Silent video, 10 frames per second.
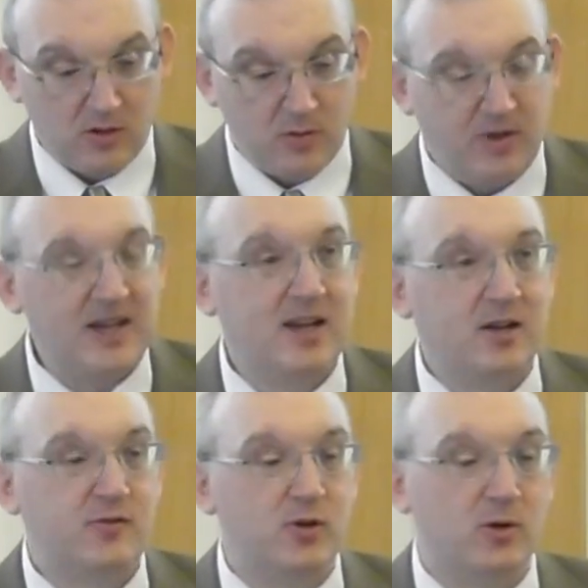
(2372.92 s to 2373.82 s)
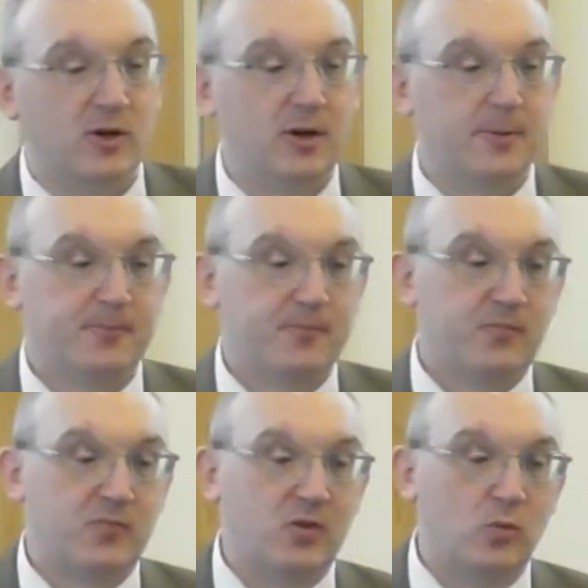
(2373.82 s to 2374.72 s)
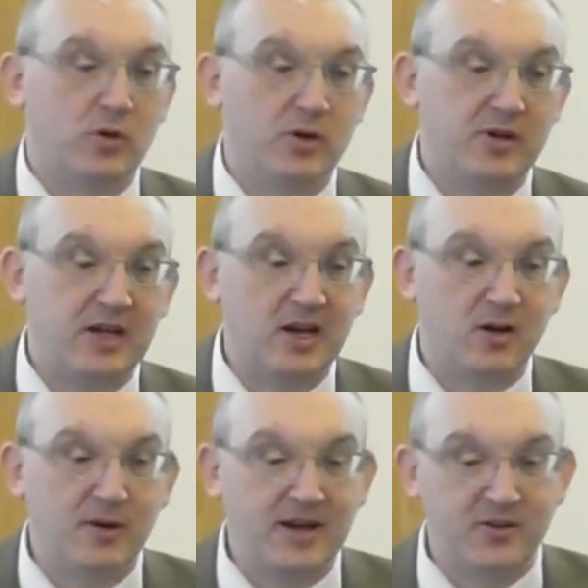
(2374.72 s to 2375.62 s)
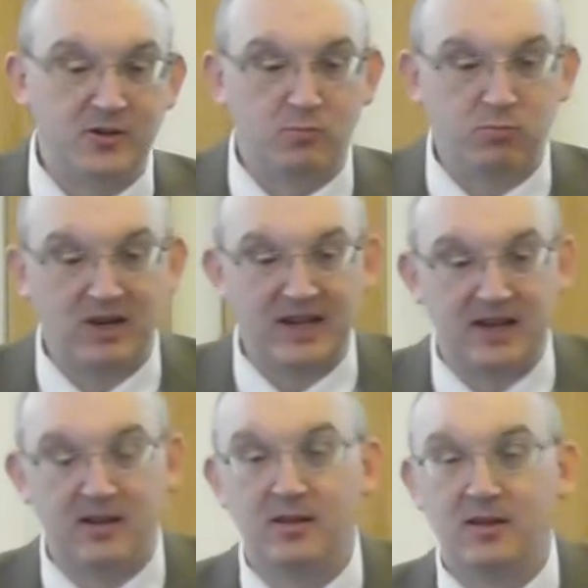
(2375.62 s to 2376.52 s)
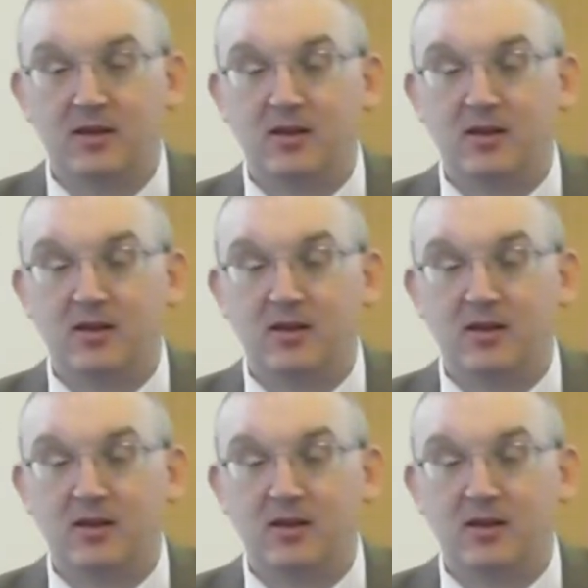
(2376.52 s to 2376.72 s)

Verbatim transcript: The plain of Dura, the word here rendered plain,